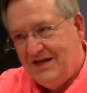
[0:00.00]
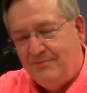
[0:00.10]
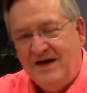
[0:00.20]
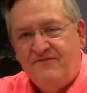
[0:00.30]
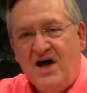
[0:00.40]

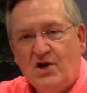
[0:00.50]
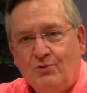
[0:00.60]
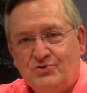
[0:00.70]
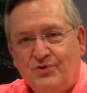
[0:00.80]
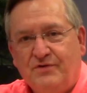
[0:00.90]
my
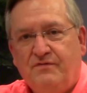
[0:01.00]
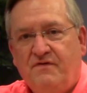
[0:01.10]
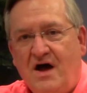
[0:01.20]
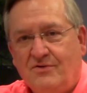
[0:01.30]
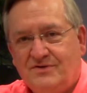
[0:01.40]
followers would have
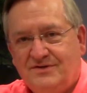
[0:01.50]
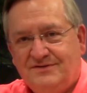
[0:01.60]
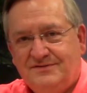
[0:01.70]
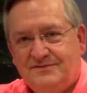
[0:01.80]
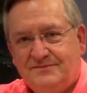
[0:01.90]
fought.
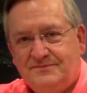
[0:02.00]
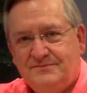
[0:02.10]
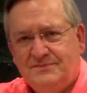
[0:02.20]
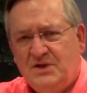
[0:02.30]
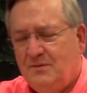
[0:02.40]

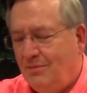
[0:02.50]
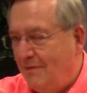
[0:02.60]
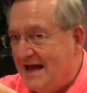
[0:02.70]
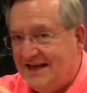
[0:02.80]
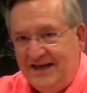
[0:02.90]

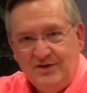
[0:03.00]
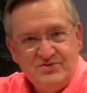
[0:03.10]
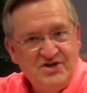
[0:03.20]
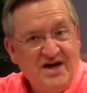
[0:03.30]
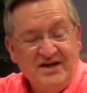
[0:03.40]
My kingdom's
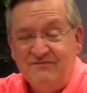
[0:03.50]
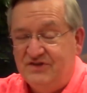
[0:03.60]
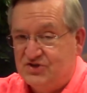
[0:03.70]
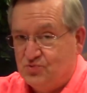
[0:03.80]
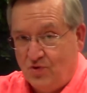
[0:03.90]
none of
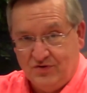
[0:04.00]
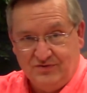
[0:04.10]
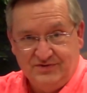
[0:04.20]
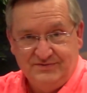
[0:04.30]
this world.